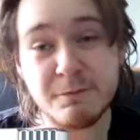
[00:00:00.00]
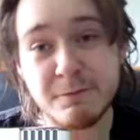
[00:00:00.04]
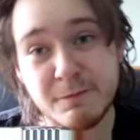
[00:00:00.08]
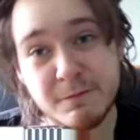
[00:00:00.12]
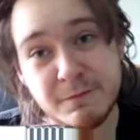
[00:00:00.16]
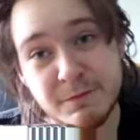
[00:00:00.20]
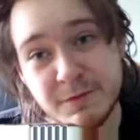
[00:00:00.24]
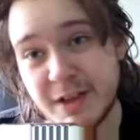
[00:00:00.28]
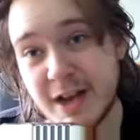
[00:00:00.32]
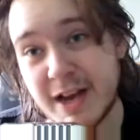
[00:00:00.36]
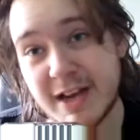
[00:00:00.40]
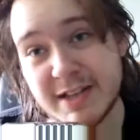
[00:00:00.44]

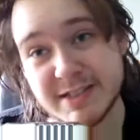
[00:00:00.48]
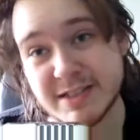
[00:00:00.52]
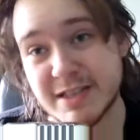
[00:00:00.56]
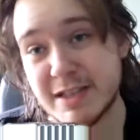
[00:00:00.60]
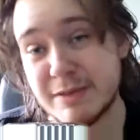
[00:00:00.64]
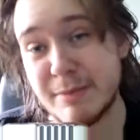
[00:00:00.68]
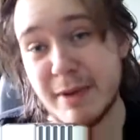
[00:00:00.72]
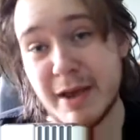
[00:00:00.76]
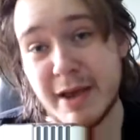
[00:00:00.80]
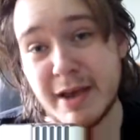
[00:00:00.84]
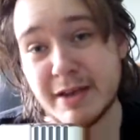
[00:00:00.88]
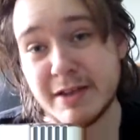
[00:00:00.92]

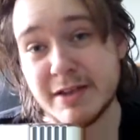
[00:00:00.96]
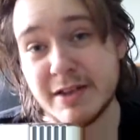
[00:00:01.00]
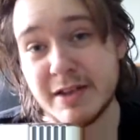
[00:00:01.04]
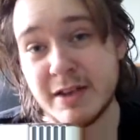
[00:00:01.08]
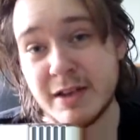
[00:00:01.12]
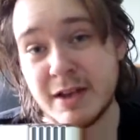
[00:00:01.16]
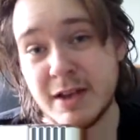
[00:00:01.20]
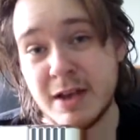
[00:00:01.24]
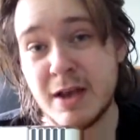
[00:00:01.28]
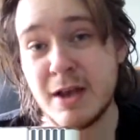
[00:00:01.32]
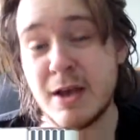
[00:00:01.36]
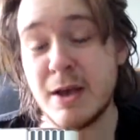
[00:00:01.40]
nicely made,
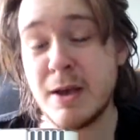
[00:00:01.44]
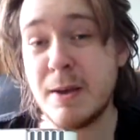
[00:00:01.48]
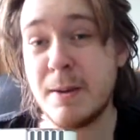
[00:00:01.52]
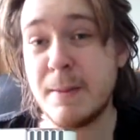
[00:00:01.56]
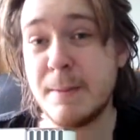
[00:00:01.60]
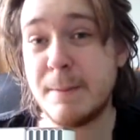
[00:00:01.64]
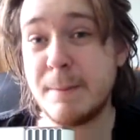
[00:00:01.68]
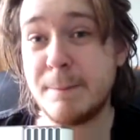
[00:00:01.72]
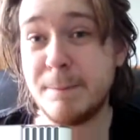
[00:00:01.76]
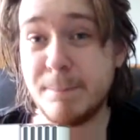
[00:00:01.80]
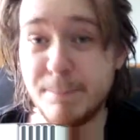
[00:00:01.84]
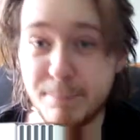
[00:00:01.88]

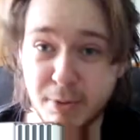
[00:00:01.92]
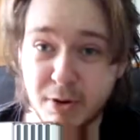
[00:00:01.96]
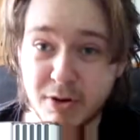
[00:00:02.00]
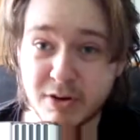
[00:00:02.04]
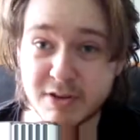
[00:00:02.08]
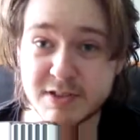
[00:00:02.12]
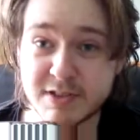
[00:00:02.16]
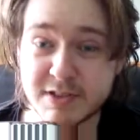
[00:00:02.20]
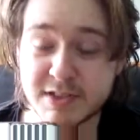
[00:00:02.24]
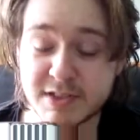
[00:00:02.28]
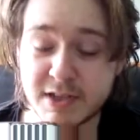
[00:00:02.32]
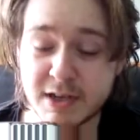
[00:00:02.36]

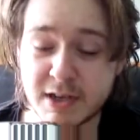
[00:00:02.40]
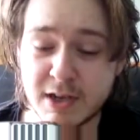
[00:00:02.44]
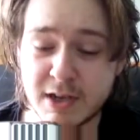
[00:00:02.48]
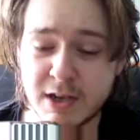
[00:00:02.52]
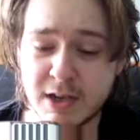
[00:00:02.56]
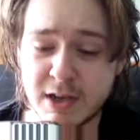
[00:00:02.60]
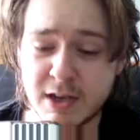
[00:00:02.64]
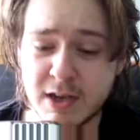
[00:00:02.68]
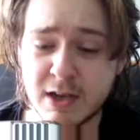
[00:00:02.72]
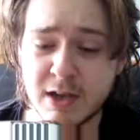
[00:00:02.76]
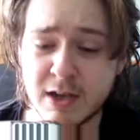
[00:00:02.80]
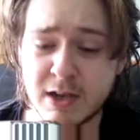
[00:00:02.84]
but
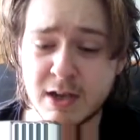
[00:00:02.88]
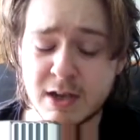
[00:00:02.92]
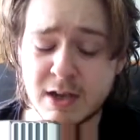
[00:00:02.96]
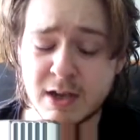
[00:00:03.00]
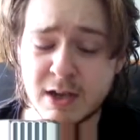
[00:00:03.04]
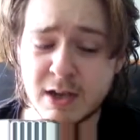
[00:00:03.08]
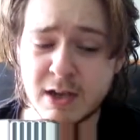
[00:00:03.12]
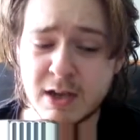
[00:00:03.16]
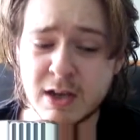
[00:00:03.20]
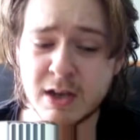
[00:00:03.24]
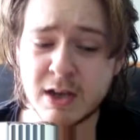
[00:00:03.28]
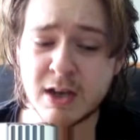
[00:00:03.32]

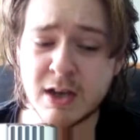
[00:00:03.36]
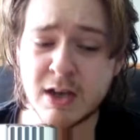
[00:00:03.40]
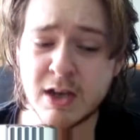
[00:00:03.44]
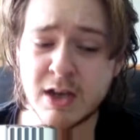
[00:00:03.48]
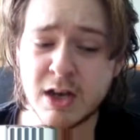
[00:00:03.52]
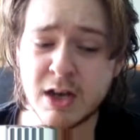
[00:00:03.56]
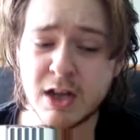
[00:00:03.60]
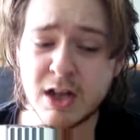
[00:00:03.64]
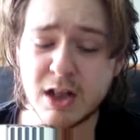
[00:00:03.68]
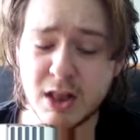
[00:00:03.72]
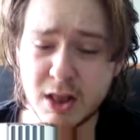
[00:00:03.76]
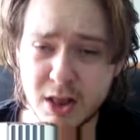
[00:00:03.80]

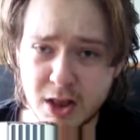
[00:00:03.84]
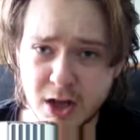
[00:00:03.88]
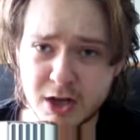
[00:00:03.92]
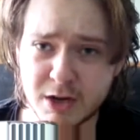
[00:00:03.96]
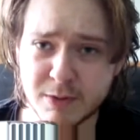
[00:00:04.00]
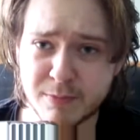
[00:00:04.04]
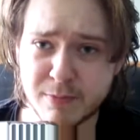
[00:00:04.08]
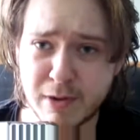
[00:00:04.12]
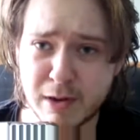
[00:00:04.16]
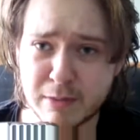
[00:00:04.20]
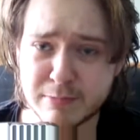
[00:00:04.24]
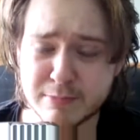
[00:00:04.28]
a lot
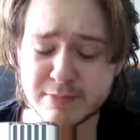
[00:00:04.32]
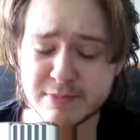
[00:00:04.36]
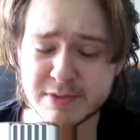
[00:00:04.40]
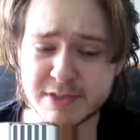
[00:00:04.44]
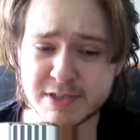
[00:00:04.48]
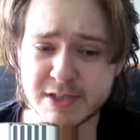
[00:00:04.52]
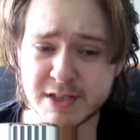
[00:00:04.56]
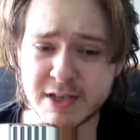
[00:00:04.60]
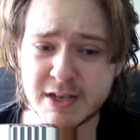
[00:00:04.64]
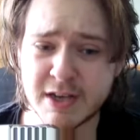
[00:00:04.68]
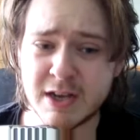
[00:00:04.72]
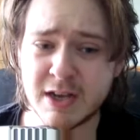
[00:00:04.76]
of
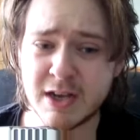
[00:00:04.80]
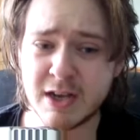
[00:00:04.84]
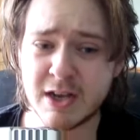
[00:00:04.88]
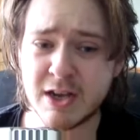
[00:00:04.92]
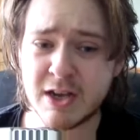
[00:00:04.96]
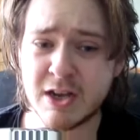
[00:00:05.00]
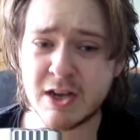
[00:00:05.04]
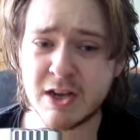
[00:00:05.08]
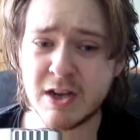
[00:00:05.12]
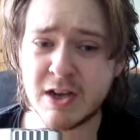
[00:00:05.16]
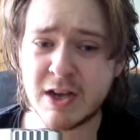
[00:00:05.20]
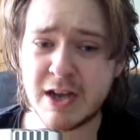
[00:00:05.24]
problems,
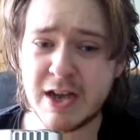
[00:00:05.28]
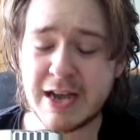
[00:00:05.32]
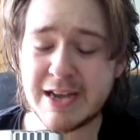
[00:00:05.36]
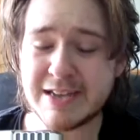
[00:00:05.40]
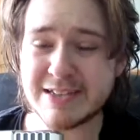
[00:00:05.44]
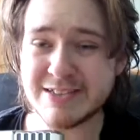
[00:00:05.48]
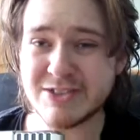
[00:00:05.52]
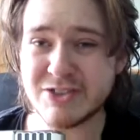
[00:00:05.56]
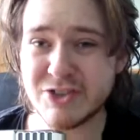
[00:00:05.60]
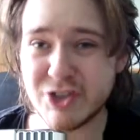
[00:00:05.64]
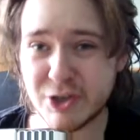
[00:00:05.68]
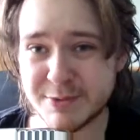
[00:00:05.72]

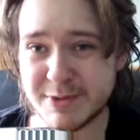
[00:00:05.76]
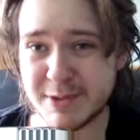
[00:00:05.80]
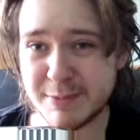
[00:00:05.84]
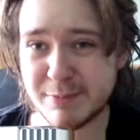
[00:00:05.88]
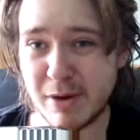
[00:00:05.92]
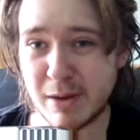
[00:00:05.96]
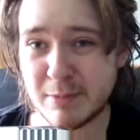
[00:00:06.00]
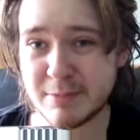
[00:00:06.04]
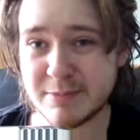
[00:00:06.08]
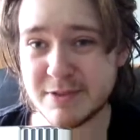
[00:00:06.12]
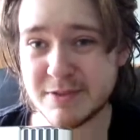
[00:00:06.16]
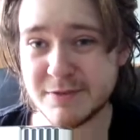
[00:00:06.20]
and too many
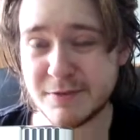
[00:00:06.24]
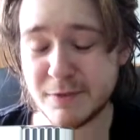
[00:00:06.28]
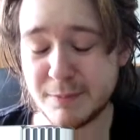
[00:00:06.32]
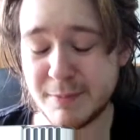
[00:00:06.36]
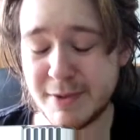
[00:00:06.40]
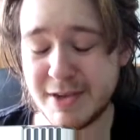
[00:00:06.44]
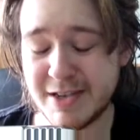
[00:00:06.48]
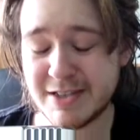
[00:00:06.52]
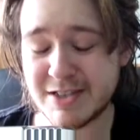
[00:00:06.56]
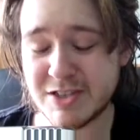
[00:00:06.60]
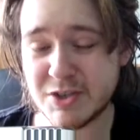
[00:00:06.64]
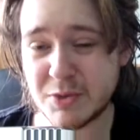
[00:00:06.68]
problems for
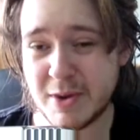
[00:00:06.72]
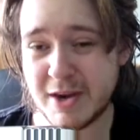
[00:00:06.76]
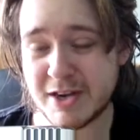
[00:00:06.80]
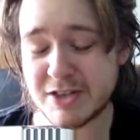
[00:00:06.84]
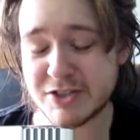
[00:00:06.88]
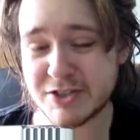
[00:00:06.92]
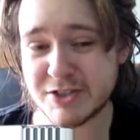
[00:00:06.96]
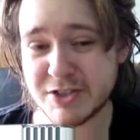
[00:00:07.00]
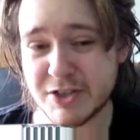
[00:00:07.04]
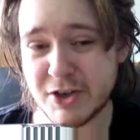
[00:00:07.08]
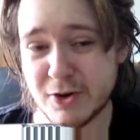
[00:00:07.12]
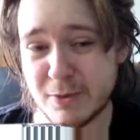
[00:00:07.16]
me to
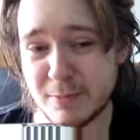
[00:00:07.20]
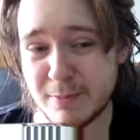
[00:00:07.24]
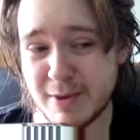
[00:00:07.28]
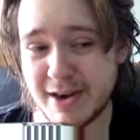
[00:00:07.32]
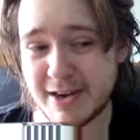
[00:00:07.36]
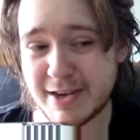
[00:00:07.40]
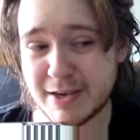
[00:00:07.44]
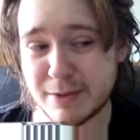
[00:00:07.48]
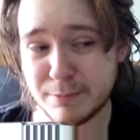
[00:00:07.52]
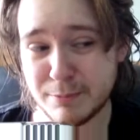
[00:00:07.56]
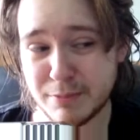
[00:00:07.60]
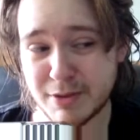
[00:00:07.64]
actually go
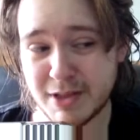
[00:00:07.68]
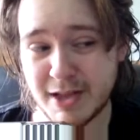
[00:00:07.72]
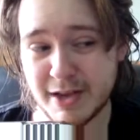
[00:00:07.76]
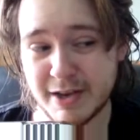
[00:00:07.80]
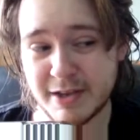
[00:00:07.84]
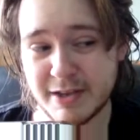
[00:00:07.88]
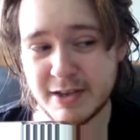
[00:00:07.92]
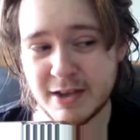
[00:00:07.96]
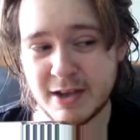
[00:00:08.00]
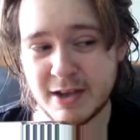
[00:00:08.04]
back and play.